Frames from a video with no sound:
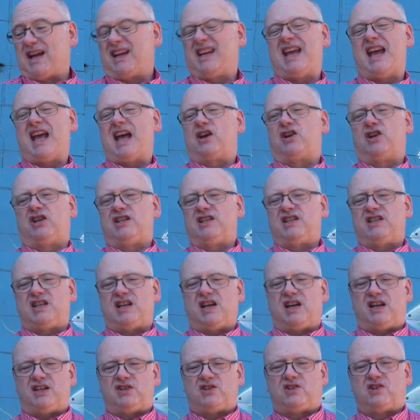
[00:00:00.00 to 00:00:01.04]
Cattle
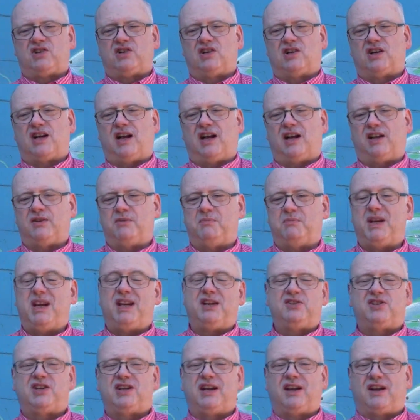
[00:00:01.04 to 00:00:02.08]
disaster on the
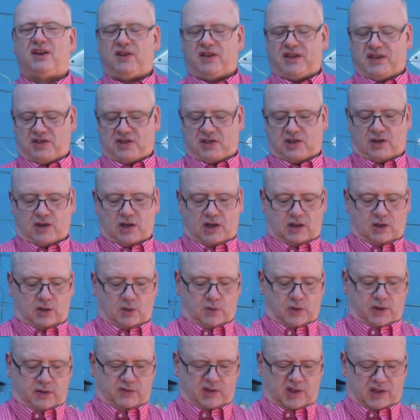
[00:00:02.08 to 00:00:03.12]
main channel of the Chicago
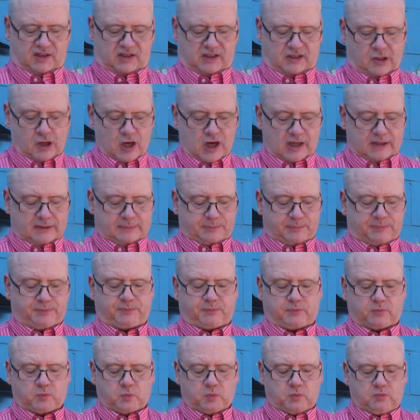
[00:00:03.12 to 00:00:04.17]
River.
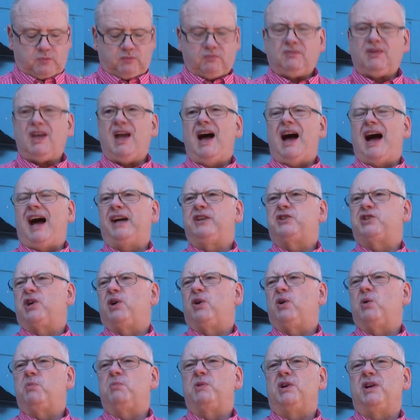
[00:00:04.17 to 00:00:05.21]

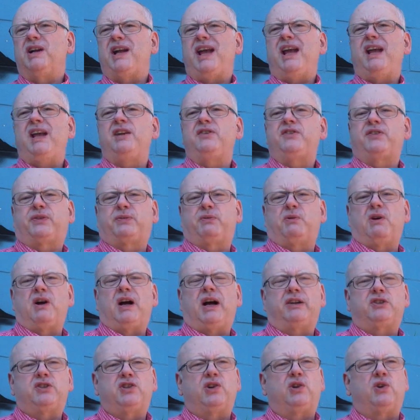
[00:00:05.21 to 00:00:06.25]
October 8th through
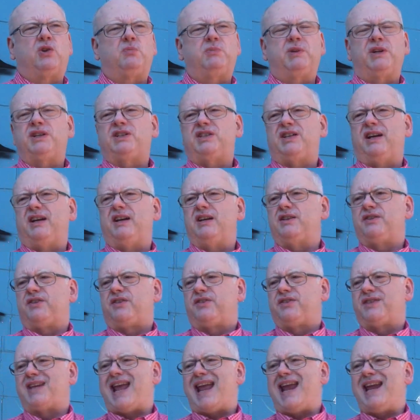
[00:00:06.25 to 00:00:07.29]
October 10th,
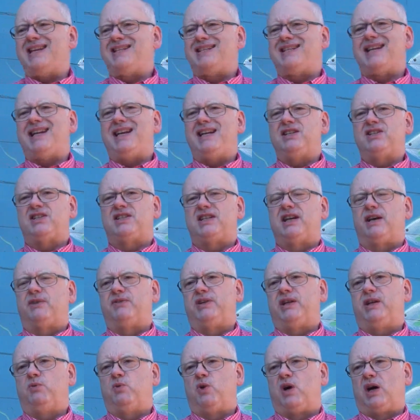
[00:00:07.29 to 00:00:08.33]

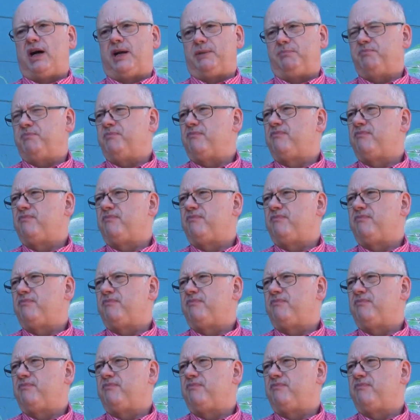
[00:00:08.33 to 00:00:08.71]
1871.